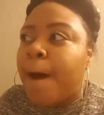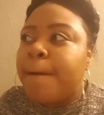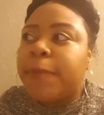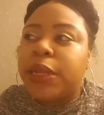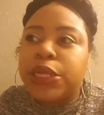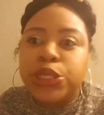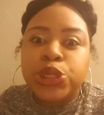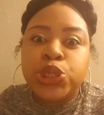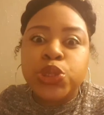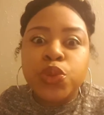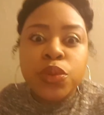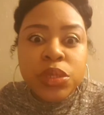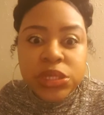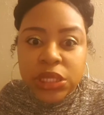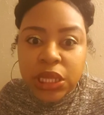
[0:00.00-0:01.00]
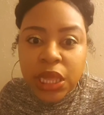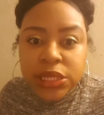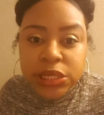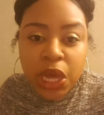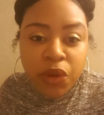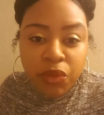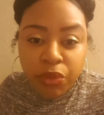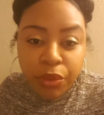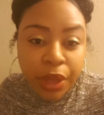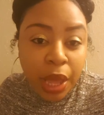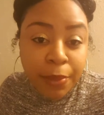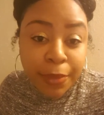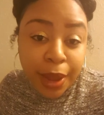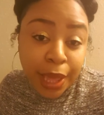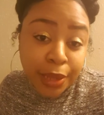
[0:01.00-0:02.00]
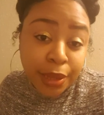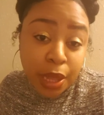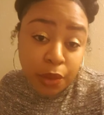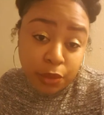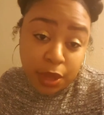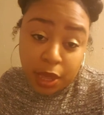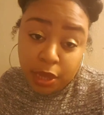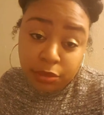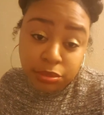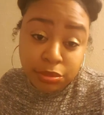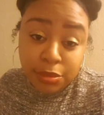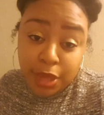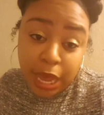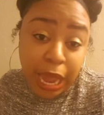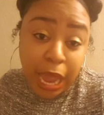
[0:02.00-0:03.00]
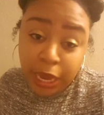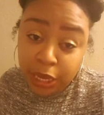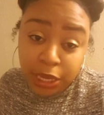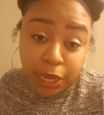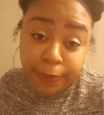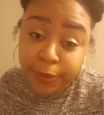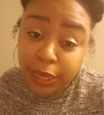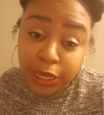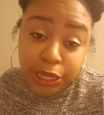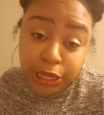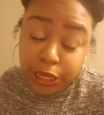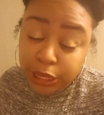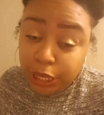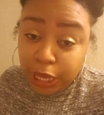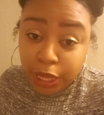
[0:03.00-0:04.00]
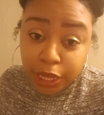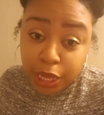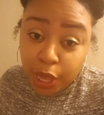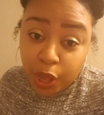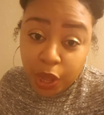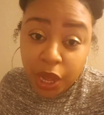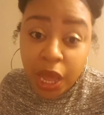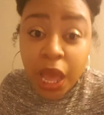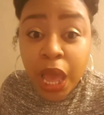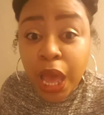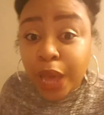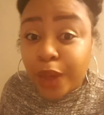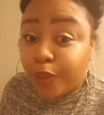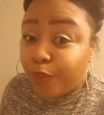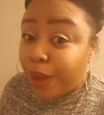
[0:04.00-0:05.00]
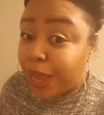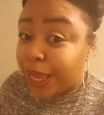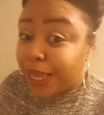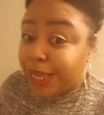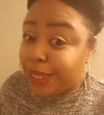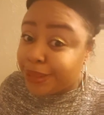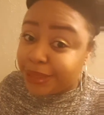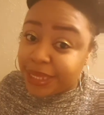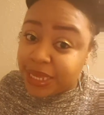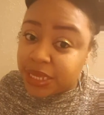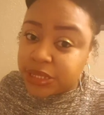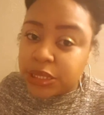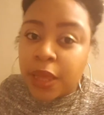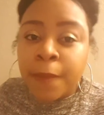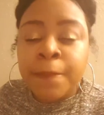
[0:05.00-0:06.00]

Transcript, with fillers: But as soon as the cleanse over with, I'm like, okay, I can give me a cookie now, y'all. Or I can eat this.